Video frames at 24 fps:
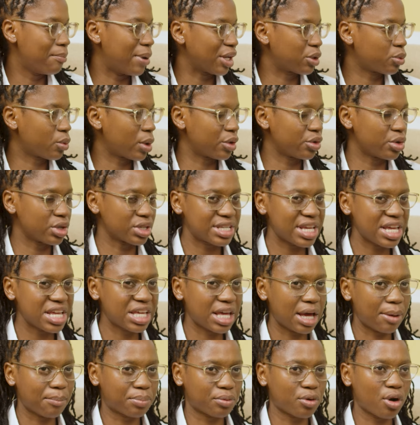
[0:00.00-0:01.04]
But when you're
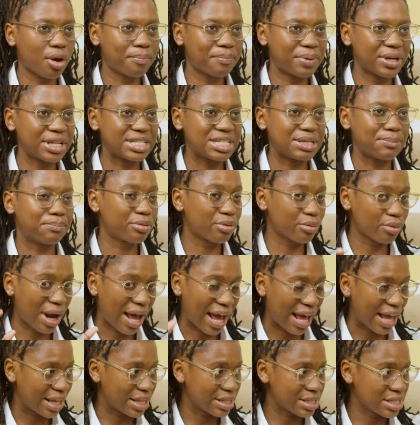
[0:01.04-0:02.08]
saying a property
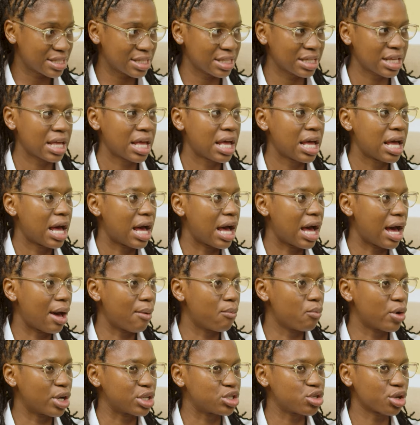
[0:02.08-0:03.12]
price,
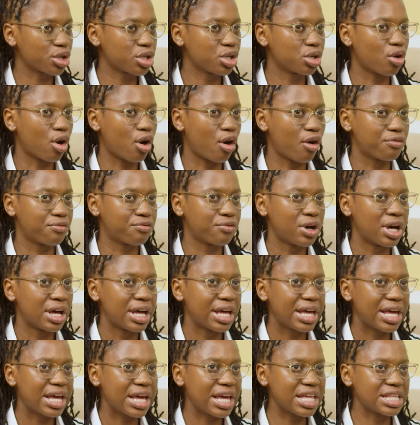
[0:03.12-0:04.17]
mm-hmm. We're talking of
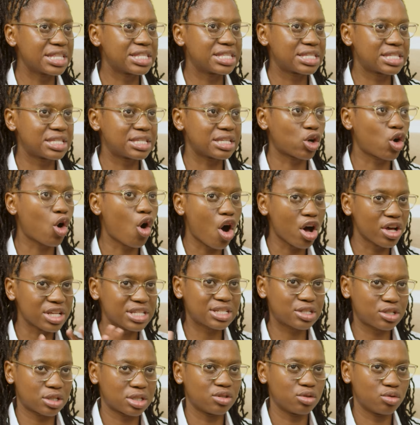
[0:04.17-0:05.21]
its
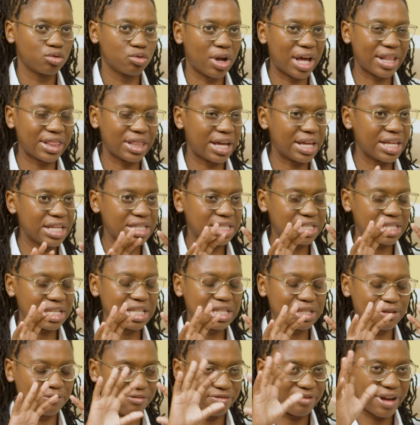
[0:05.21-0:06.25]
cost, rather,
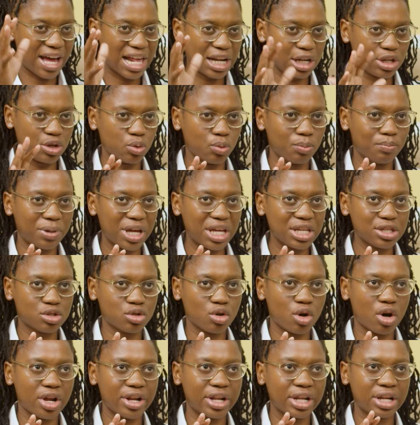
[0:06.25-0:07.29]
its value based
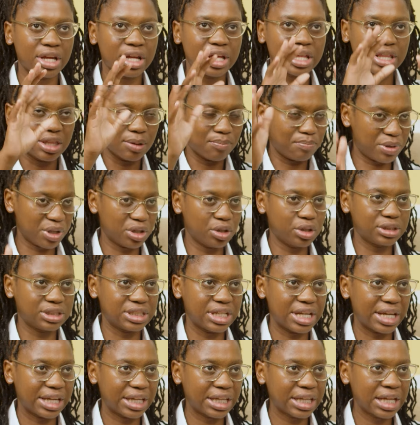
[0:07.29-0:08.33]
on the
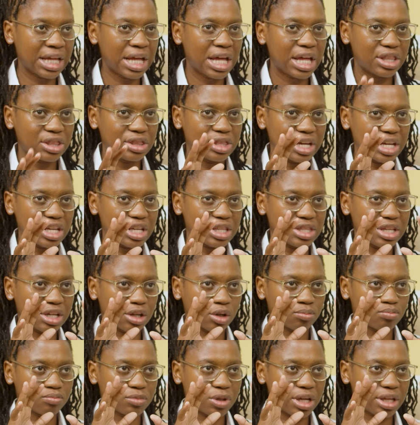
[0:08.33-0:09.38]
building,
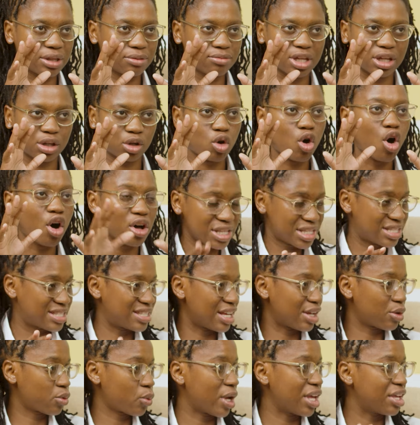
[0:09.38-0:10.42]
the costs
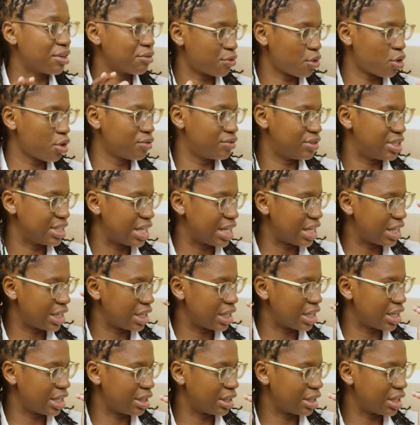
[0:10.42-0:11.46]
that were involved
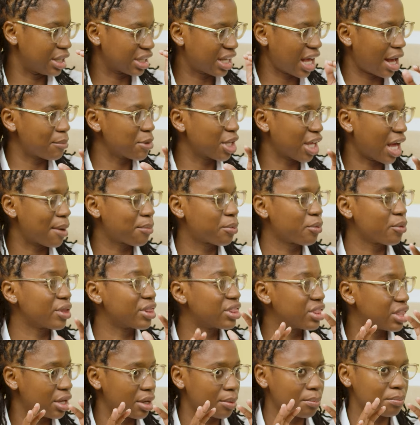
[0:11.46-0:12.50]
in coming up
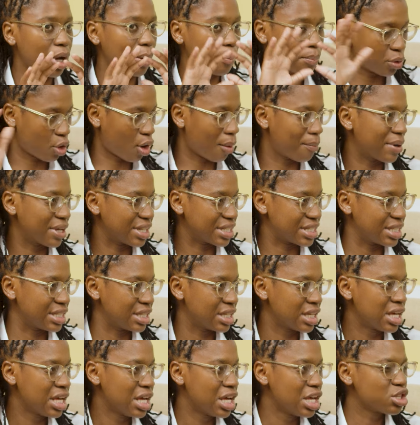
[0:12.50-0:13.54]
with the property.
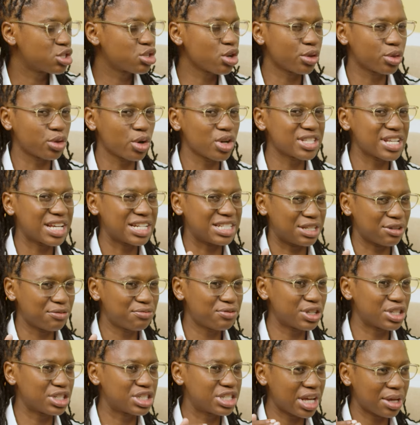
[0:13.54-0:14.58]
Mm-hmm. So those are
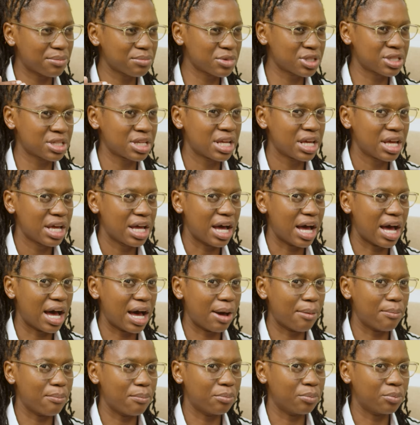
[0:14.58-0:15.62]
different terms
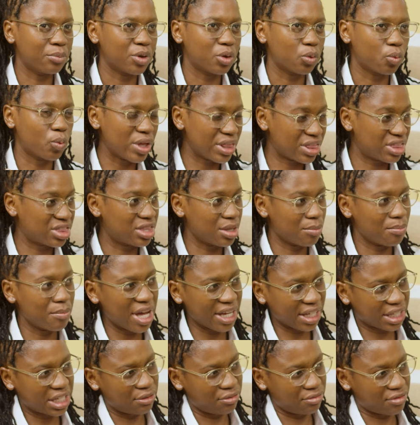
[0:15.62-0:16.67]
with the
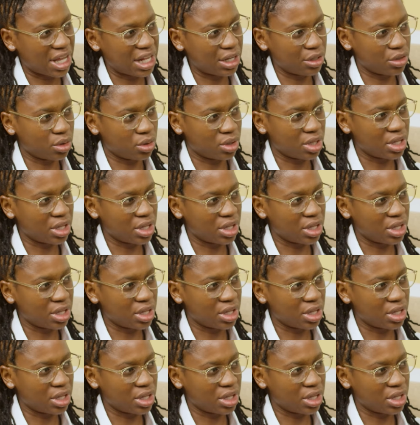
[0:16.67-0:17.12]
market value.